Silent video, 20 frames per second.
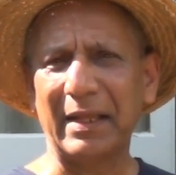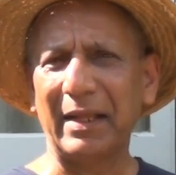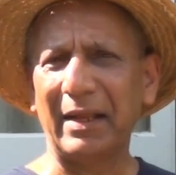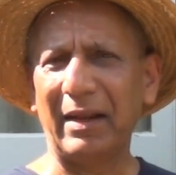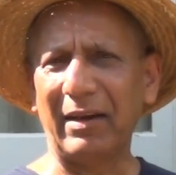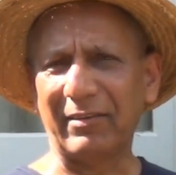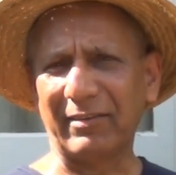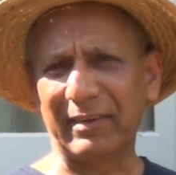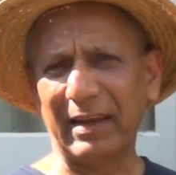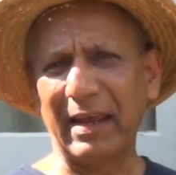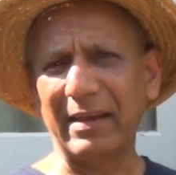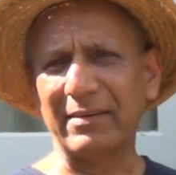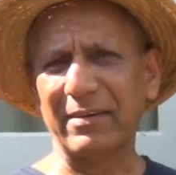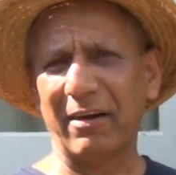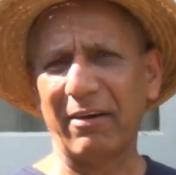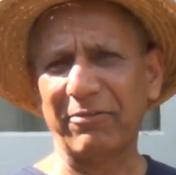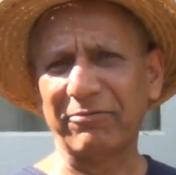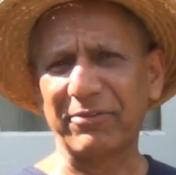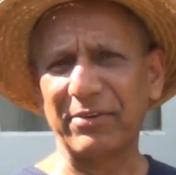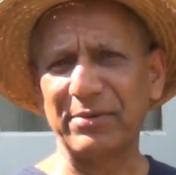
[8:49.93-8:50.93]
It's late
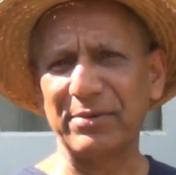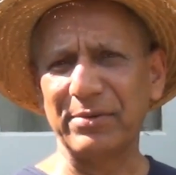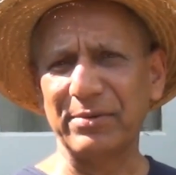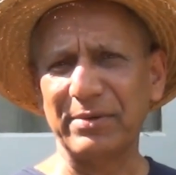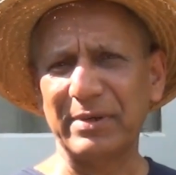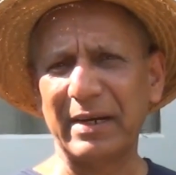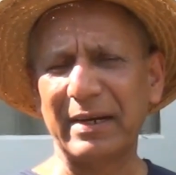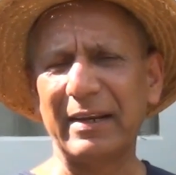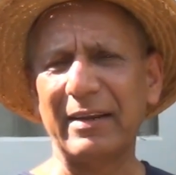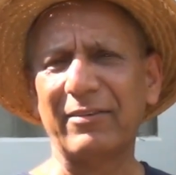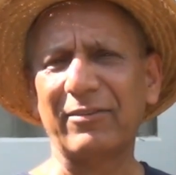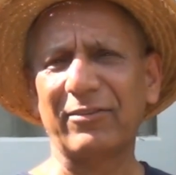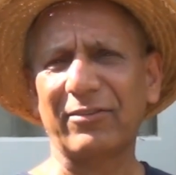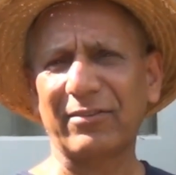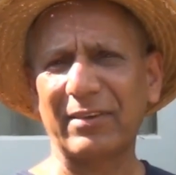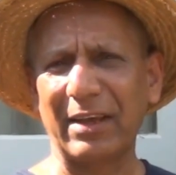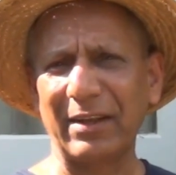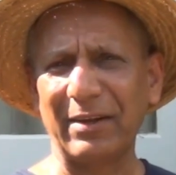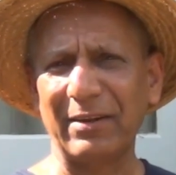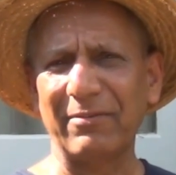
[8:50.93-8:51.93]
afternoon and it's
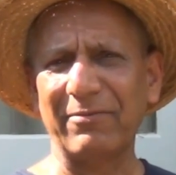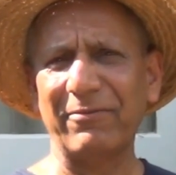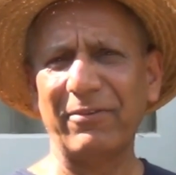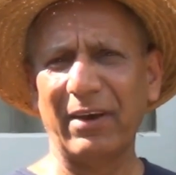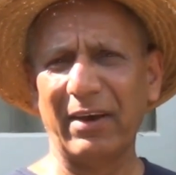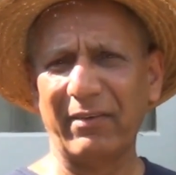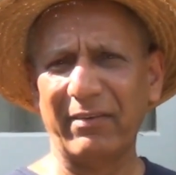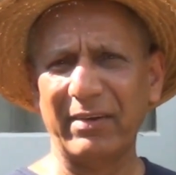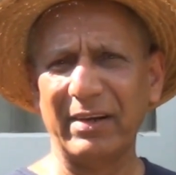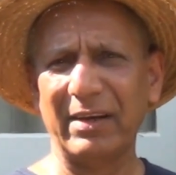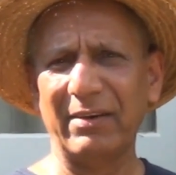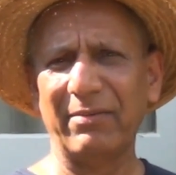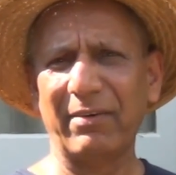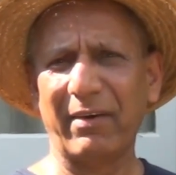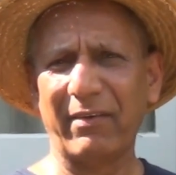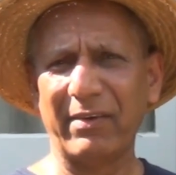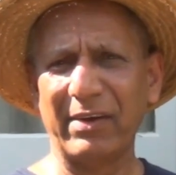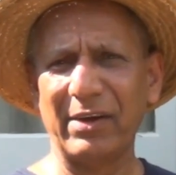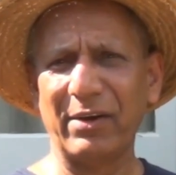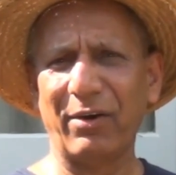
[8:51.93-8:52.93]
still very,
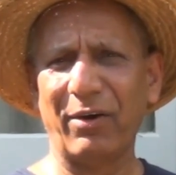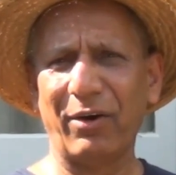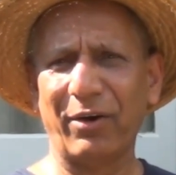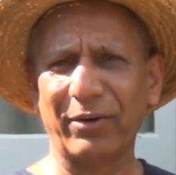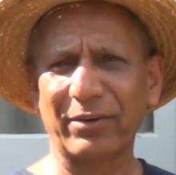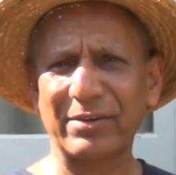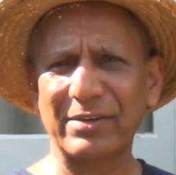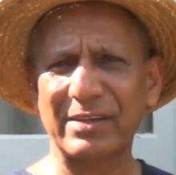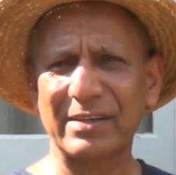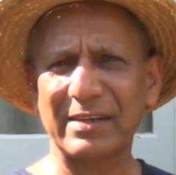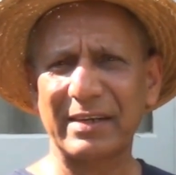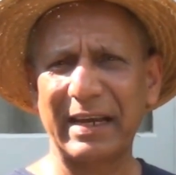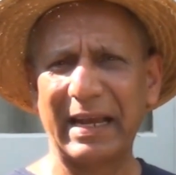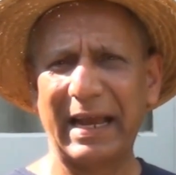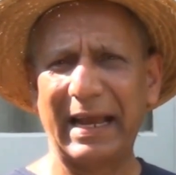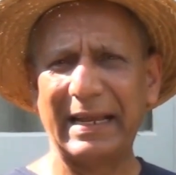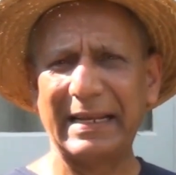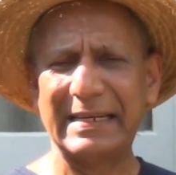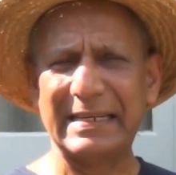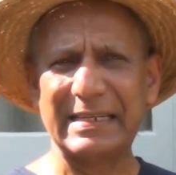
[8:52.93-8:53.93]
very hot,
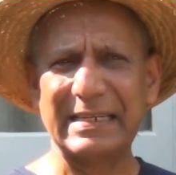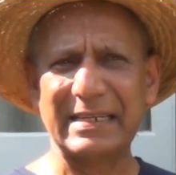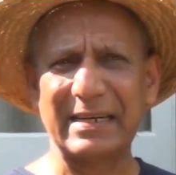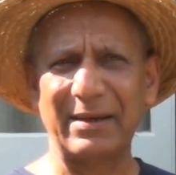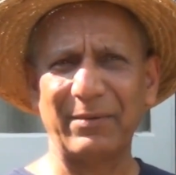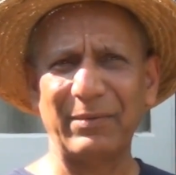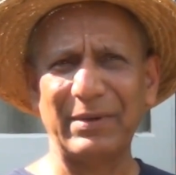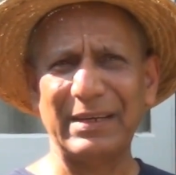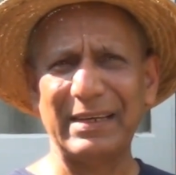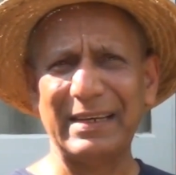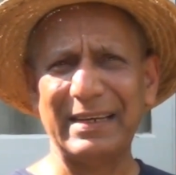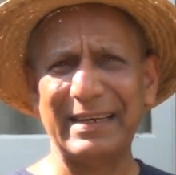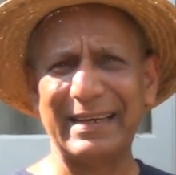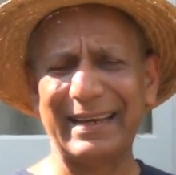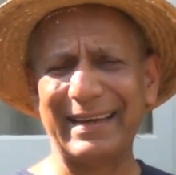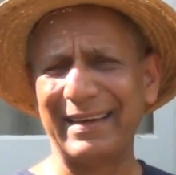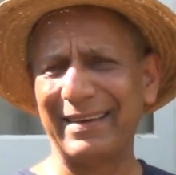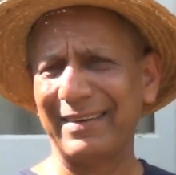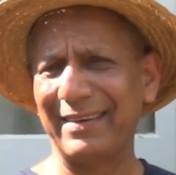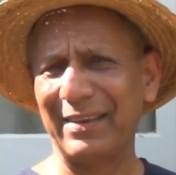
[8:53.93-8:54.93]
and we
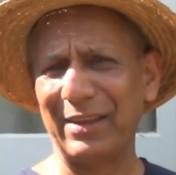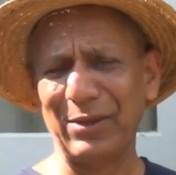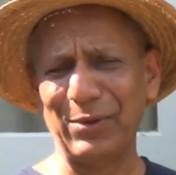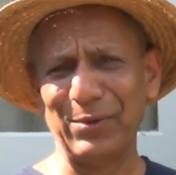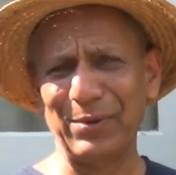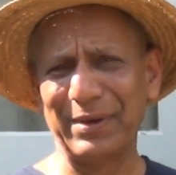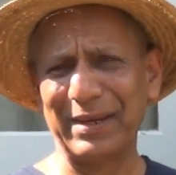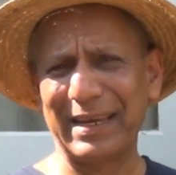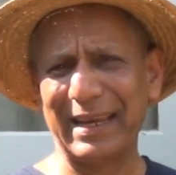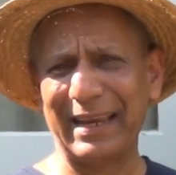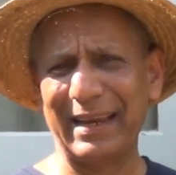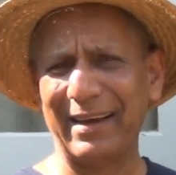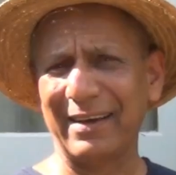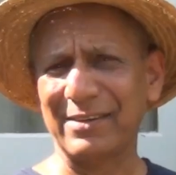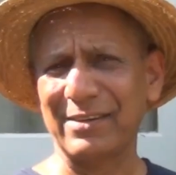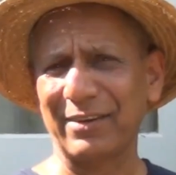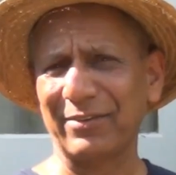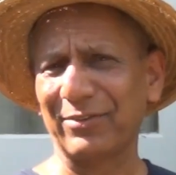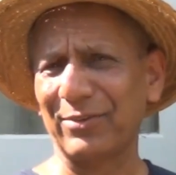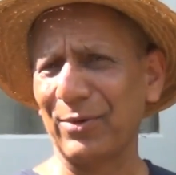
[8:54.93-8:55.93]
here in the UK are
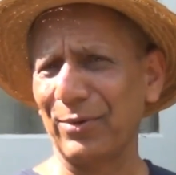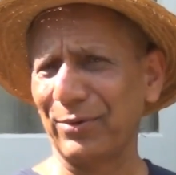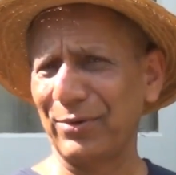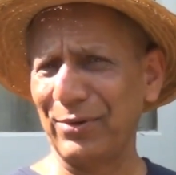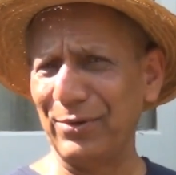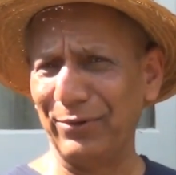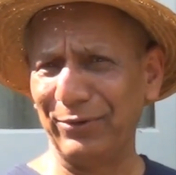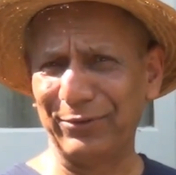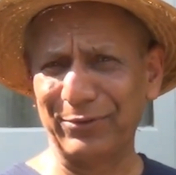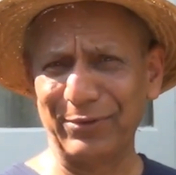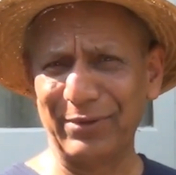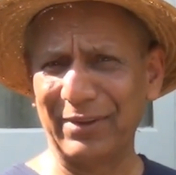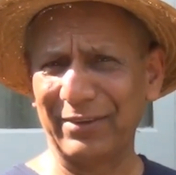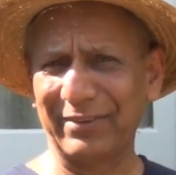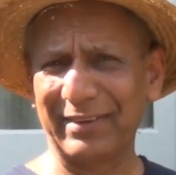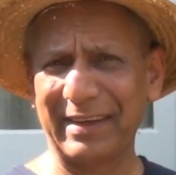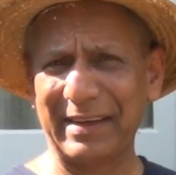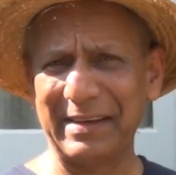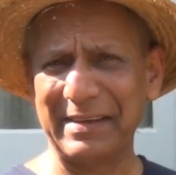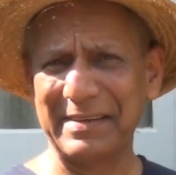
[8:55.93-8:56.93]
just not used to
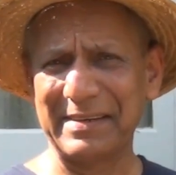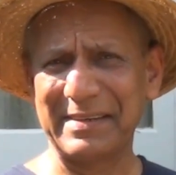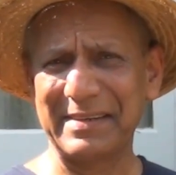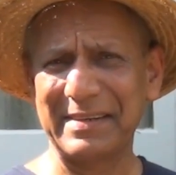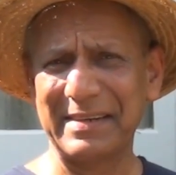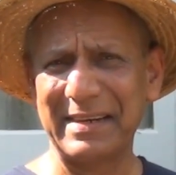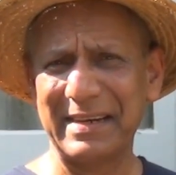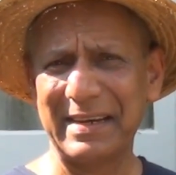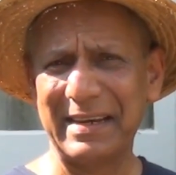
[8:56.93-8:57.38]
this heat,